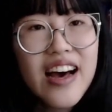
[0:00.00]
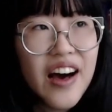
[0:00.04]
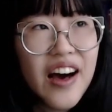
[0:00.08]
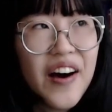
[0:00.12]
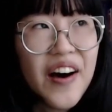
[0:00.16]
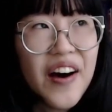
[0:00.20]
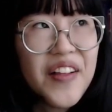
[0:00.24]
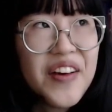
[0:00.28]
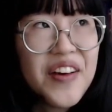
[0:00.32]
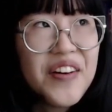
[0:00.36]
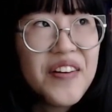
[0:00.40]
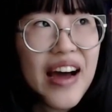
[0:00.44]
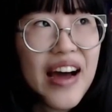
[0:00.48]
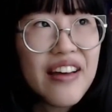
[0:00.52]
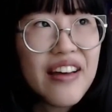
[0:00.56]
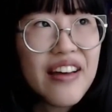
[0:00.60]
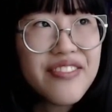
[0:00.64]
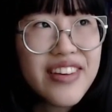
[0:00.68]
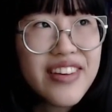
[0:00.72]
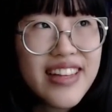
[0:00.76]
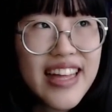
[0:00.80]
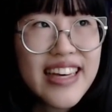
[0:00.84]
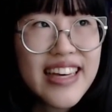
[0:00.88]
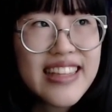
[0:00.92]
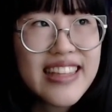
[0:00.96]
Although I
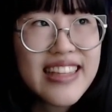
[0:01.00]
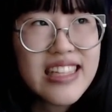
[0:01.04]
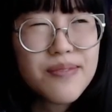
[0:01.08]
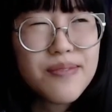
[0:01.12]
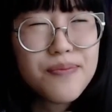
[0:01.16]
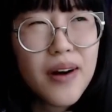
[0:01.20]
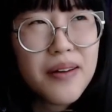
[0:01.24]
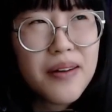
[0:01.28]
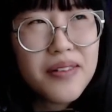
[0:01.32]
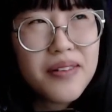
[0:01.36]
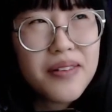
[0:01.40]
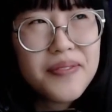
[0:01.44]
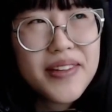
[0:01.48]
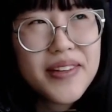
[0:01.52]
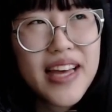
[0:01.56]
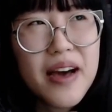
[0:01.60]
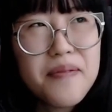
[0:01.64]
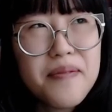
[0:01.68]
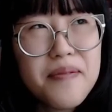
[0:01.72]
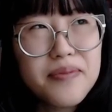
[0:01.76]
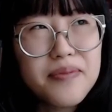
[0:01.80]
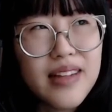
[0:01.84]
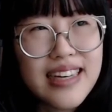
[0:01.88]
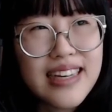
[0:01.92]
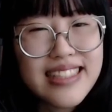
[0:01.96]
feel like that's probably a
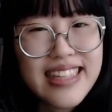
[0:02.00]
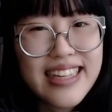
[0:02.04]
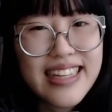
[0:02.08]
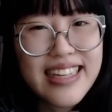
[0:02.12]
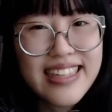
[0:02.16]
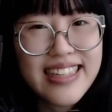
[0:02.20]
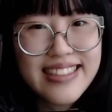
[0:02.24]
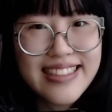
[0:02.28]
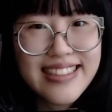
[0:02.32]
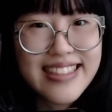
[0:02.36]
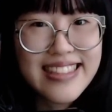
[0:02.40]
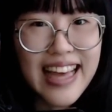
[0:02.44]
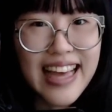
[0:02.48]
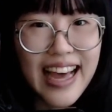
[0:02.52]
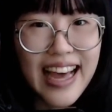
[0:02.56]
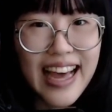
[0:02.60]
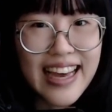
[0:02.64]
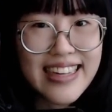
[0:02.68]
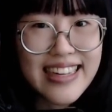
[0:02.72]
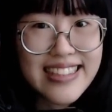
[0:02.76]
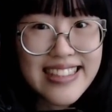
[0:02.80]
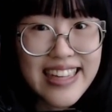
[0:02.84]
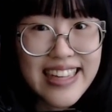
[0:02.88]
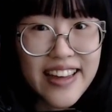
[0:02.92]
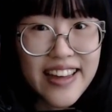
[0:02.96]
blessing in
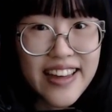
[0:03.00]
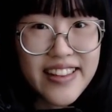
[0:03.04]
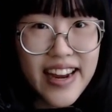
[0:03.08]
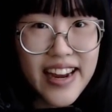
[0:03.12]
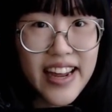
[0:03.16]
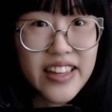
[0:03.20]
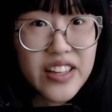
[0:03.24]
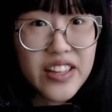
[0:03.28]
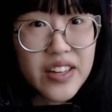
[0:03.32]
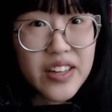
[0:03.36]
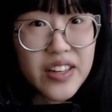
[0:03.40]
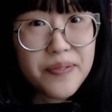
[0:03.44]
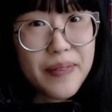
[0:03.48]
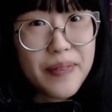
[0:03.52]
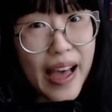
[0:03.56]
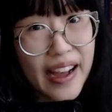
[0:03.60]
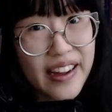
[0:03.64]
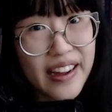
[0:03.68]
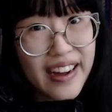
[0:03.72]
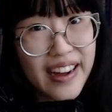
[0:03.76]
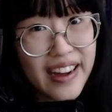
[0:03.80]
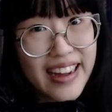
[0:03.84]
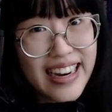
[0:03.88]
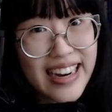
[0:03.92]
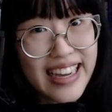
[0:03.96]
disguise now that I look back
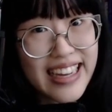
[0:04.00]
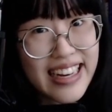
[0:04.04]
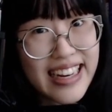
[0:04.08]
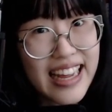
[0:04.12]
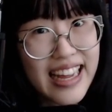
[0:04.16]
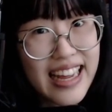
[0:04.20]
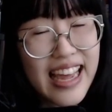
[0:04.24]
on it.